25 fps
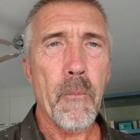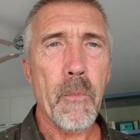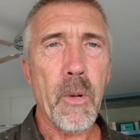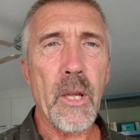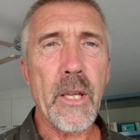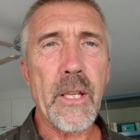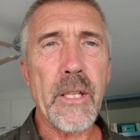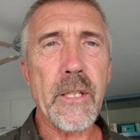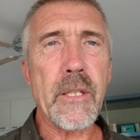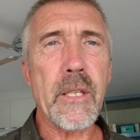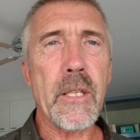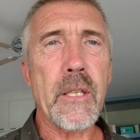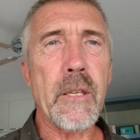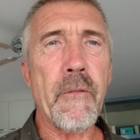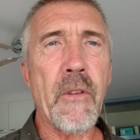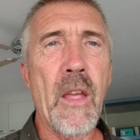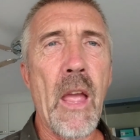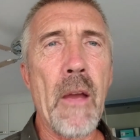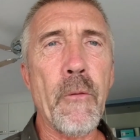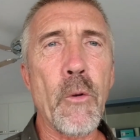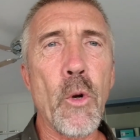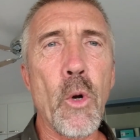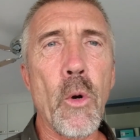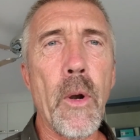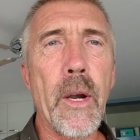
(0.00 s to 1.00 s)
Please, if
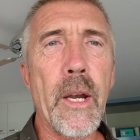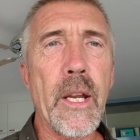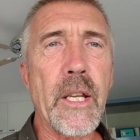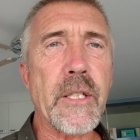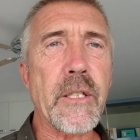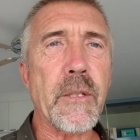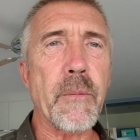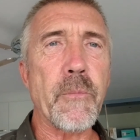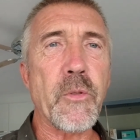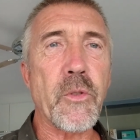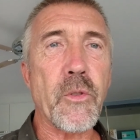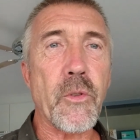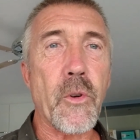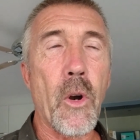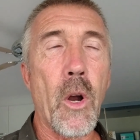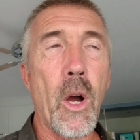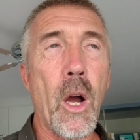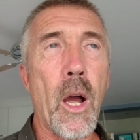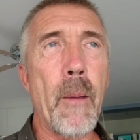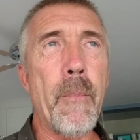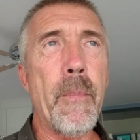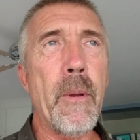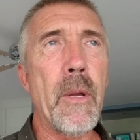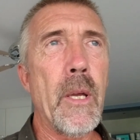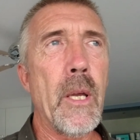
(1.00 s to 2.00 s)
you haven't already,
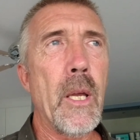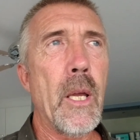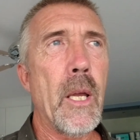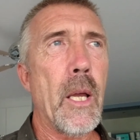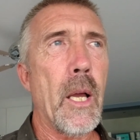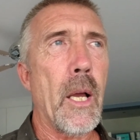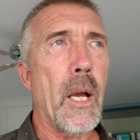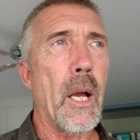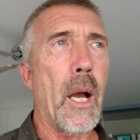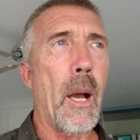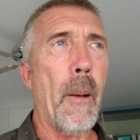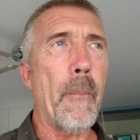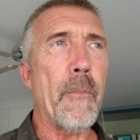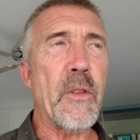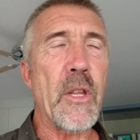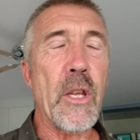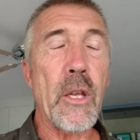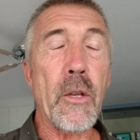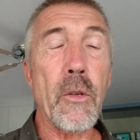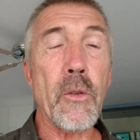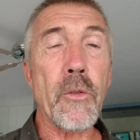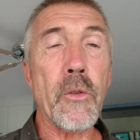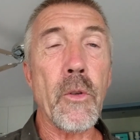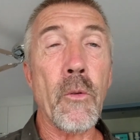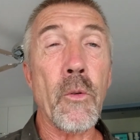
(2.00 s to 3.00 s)
subscribe.
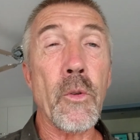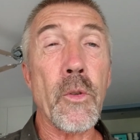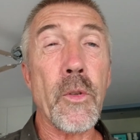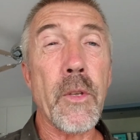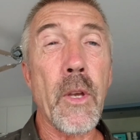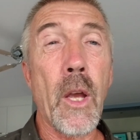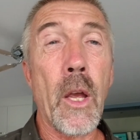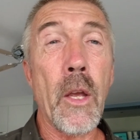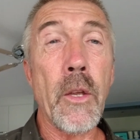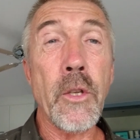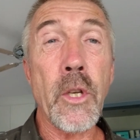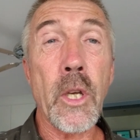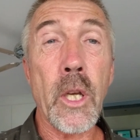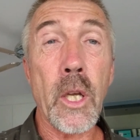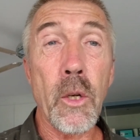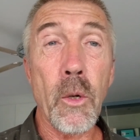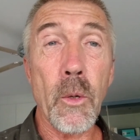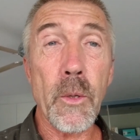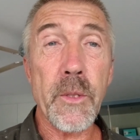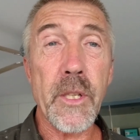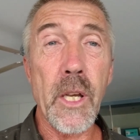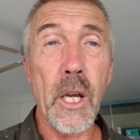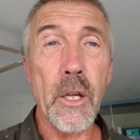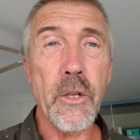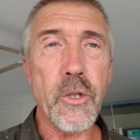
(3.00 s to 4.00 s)
You can
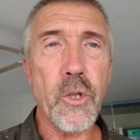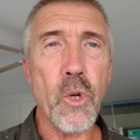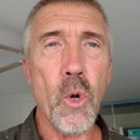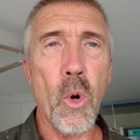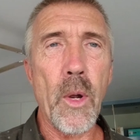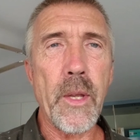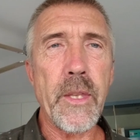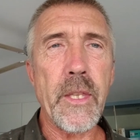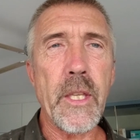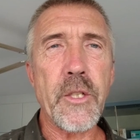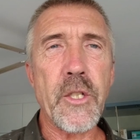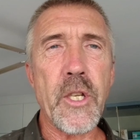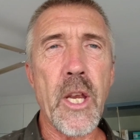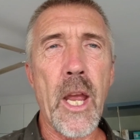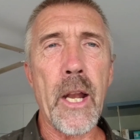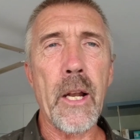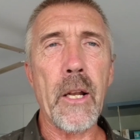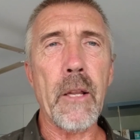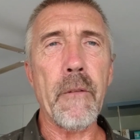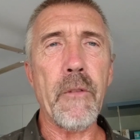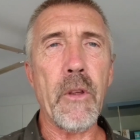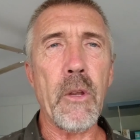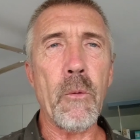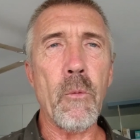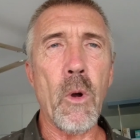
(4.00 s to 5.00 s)
also join the
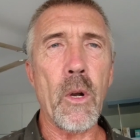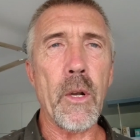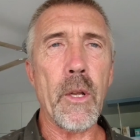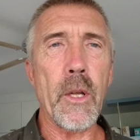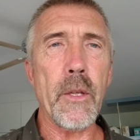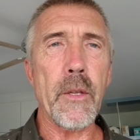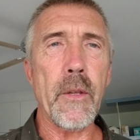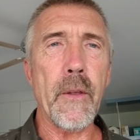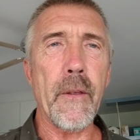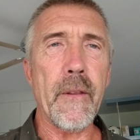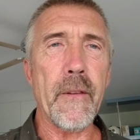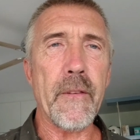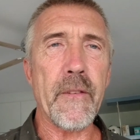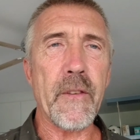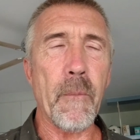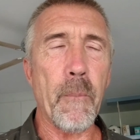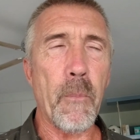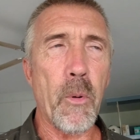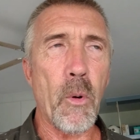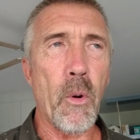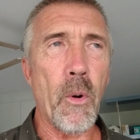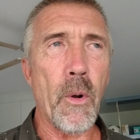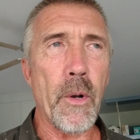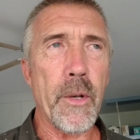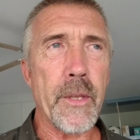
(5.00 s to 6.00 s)
channel if you want to
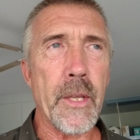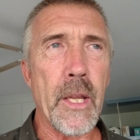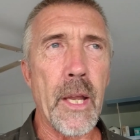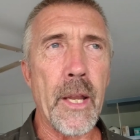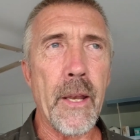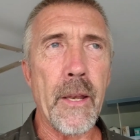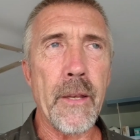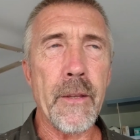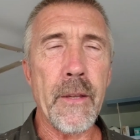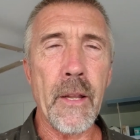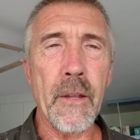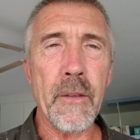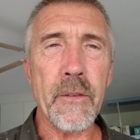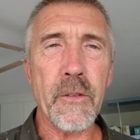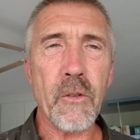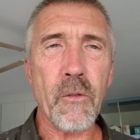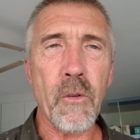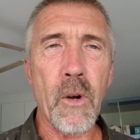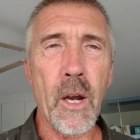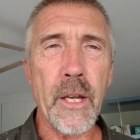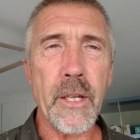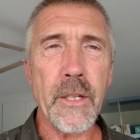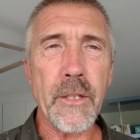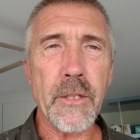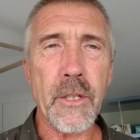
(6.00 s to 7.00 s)
support. That's
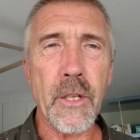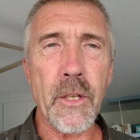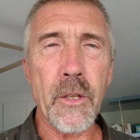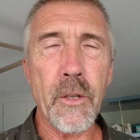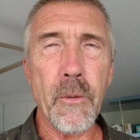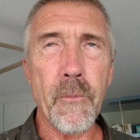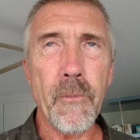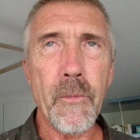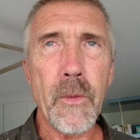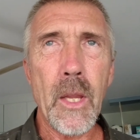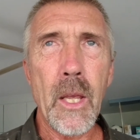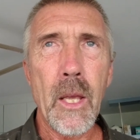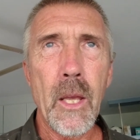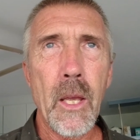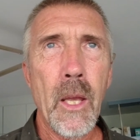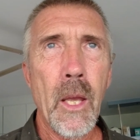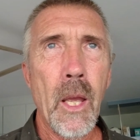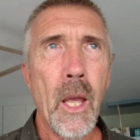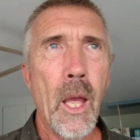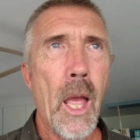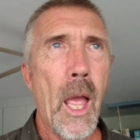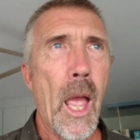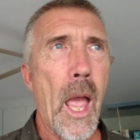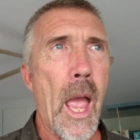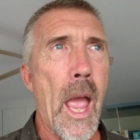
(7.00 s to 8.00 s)
great too.
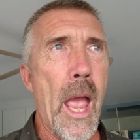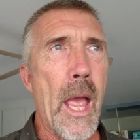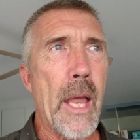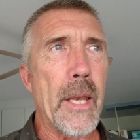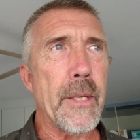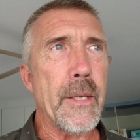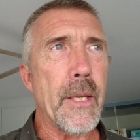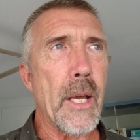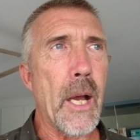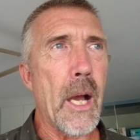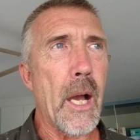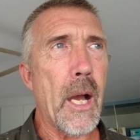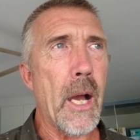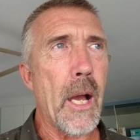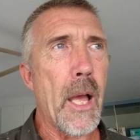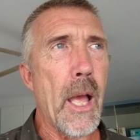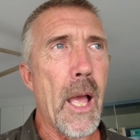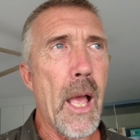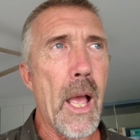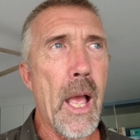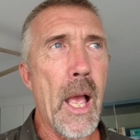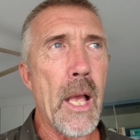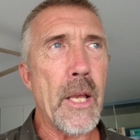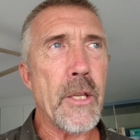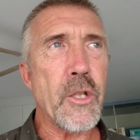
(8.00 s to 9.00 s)
And
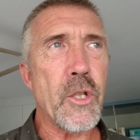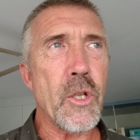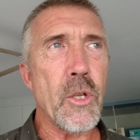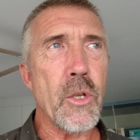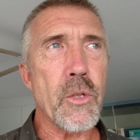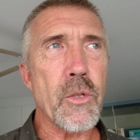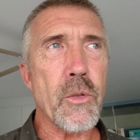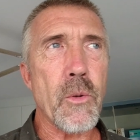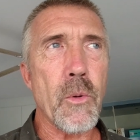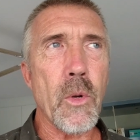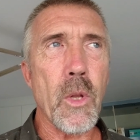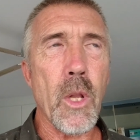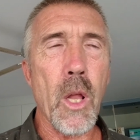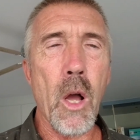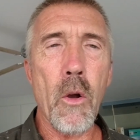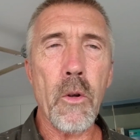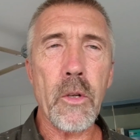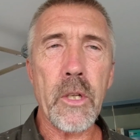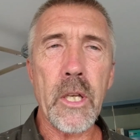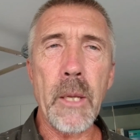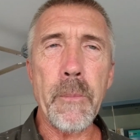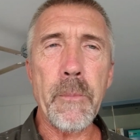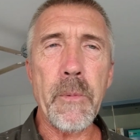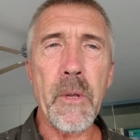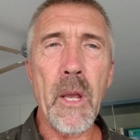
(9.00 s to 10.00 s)
as usual,
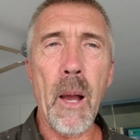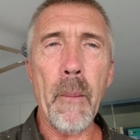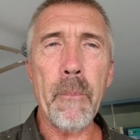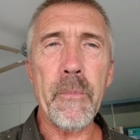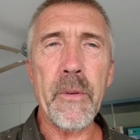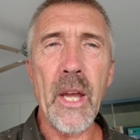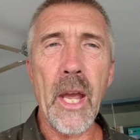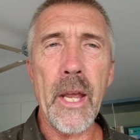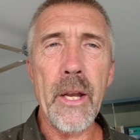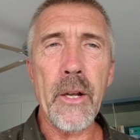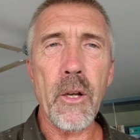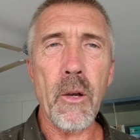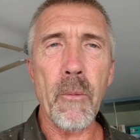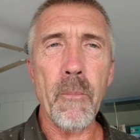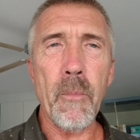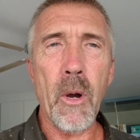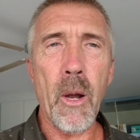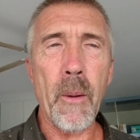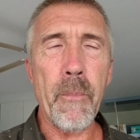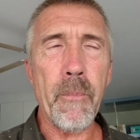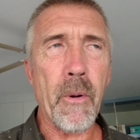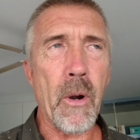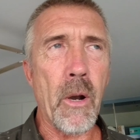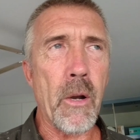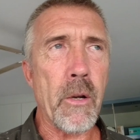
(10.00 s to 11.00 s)
I'll keep you updated on
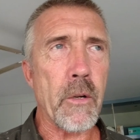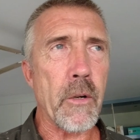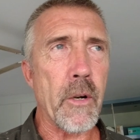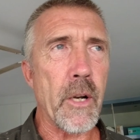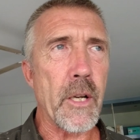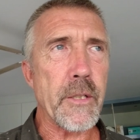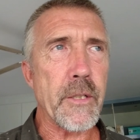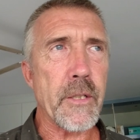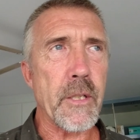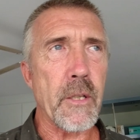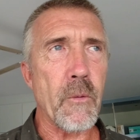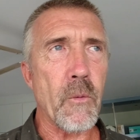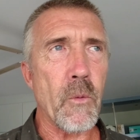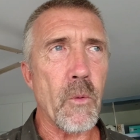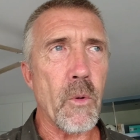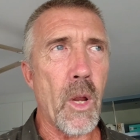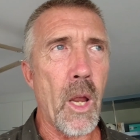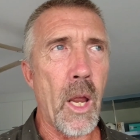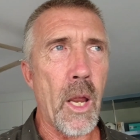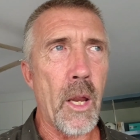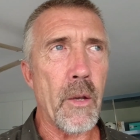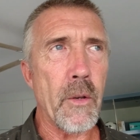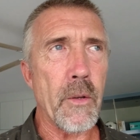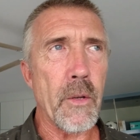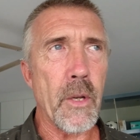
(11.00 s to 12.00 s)
my progress
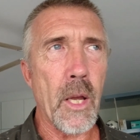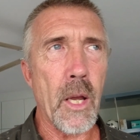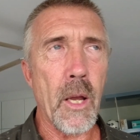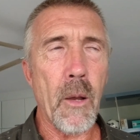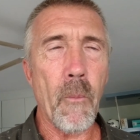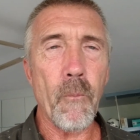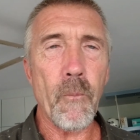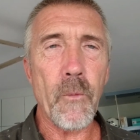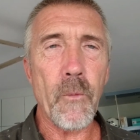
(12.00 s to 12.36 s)
and